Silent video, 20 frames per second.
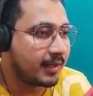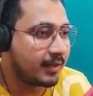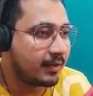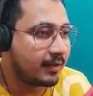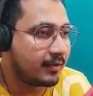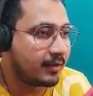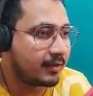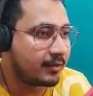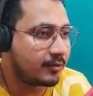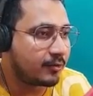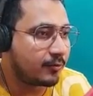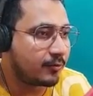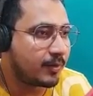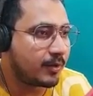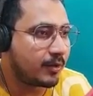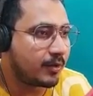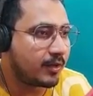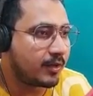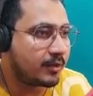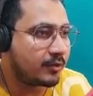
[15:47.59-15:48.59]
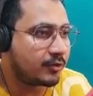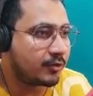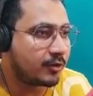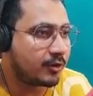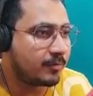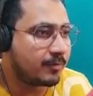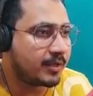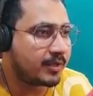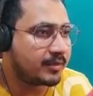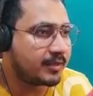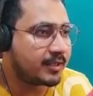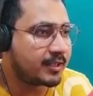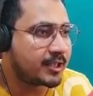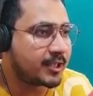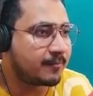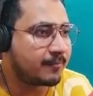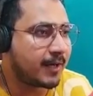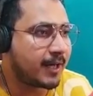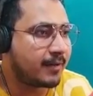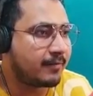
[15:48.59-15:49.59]
Right? It should be not, it shouldn't be
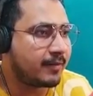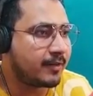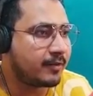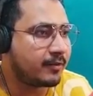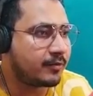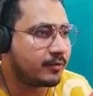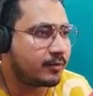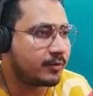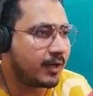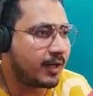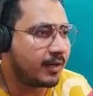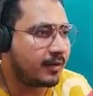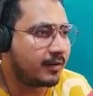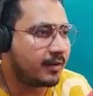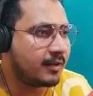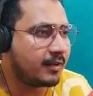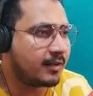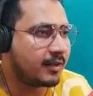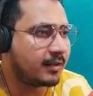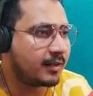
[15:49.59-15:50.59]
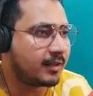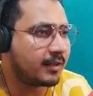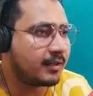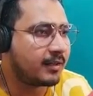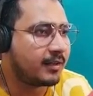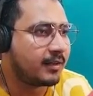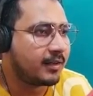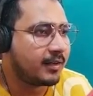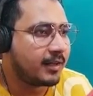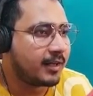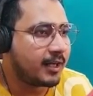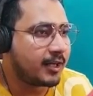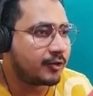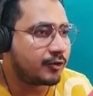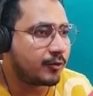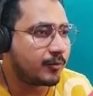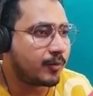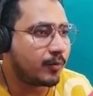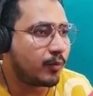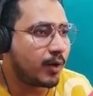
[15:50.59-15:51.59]
65 into 100, rather it
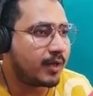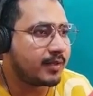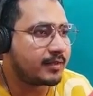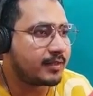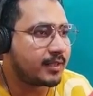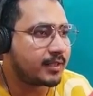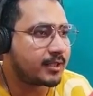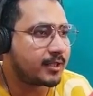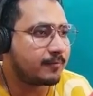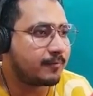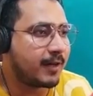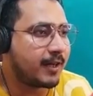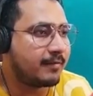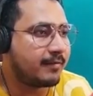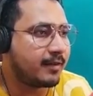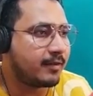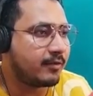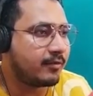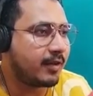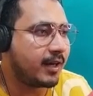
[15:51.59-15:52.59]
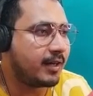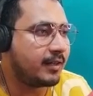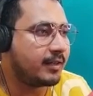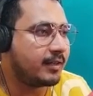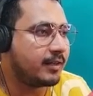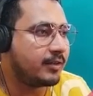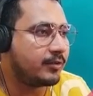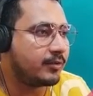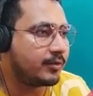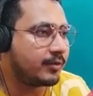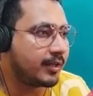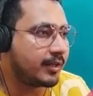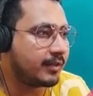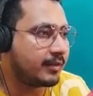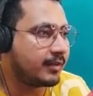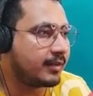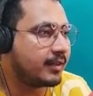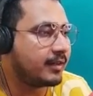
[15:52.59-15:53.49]
should be 165 into 100 into 10.